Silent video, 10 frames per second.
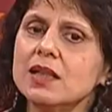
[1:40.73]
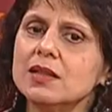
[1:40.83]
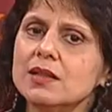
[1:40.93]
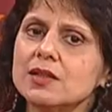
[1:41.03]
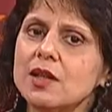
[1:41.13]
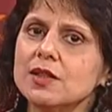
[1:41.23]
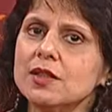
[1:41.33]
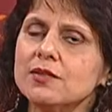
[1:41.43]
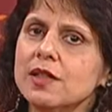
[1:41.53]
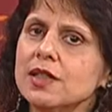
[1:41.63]
it
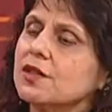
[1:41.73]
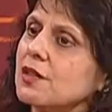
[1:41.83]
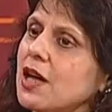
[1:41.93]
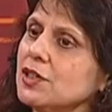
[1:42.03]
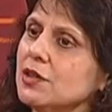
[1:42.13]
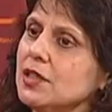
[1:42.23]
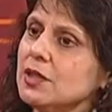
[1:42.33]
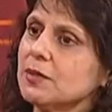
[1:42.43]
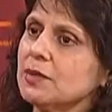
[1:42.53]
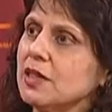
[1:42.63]
started very gradually,
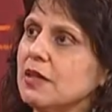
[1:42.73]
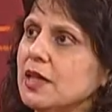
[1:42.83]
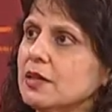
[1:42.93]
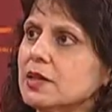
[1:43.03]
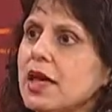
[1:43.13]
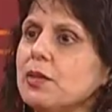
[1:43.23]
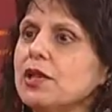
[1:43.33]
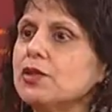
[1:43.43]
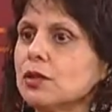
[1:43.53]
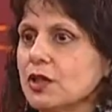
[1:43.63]
just like a
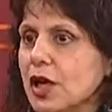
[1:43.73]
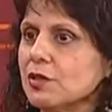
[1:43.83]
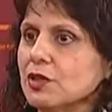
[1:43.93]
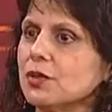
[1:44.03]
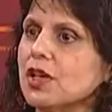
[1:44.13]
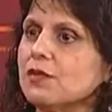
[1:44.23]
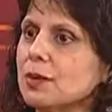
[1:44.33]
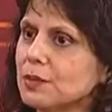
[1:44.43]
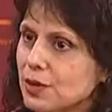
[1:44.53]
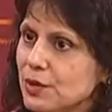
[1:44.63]
segue to what I was doing
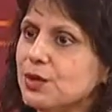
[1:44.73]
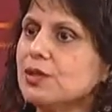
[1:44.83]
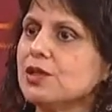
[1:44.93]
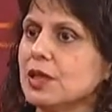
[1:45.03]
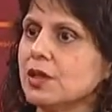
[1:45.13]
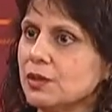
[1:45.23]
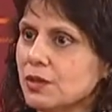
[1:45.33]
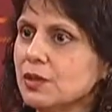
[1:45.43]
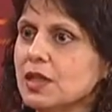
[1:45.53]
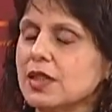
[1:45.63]
from the news
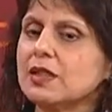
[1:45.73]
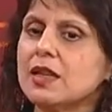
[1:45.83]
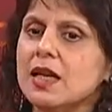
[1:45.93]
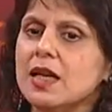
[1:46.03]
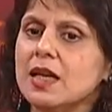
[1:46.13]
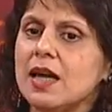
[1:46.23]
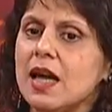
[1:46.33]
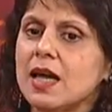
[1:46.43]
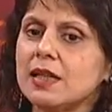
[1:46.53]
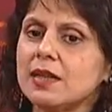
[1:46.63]
into this.
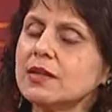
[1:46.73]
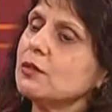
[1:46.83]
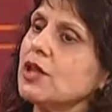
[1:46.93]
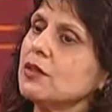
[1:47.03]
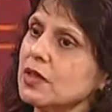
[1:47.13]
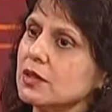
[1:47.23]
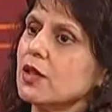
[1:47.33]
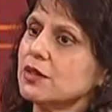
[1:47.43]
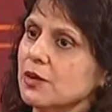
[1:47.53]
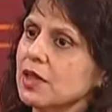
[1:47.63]
And I said, why don't I
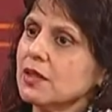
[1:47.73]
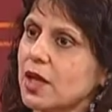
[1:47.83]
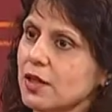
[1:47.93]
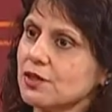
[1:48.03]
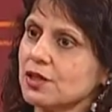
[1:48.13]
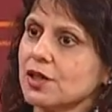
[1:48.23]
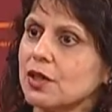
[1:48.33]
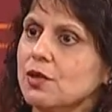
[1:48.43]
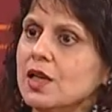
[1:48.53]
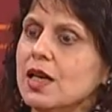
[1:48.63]
start doing a live
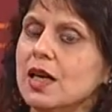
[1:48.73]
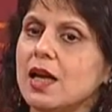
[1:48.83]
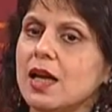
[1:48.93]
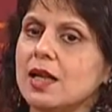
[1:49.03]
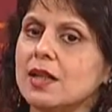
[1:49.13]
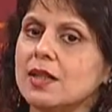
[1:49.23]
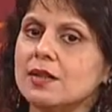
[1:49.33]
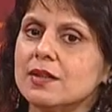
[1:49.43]
show? And